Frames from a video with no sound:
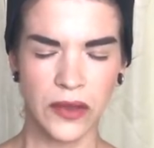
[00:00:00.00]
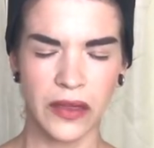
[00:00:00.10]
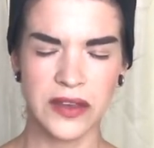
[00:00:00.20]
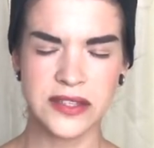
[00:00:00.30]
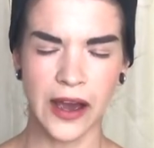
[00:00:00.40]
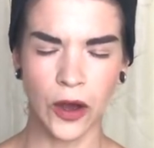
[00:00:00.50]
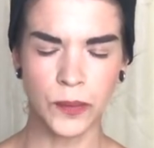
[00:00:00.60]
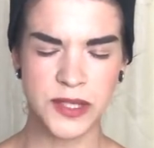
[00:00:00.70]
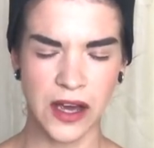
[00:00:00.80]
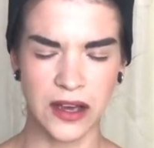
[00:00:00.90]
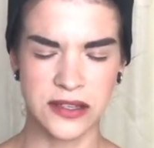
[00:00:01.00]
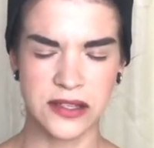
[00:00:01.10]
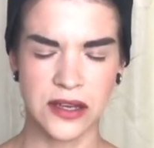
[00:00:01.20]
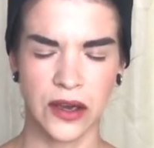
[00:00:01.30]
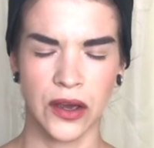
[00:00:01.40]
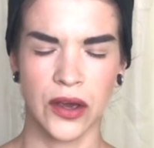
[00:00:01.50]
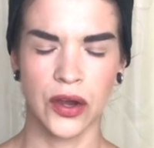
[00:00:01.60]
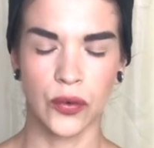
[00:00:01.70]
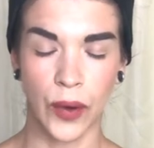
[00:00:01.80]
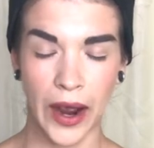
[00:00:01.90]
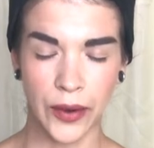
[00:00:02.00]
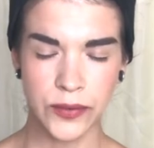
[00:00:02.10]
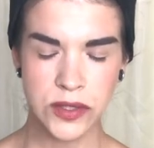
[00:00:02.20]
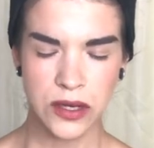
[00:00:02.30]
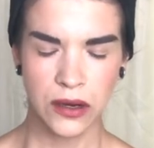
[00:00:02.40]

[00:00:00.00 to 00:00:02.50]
This helps us ground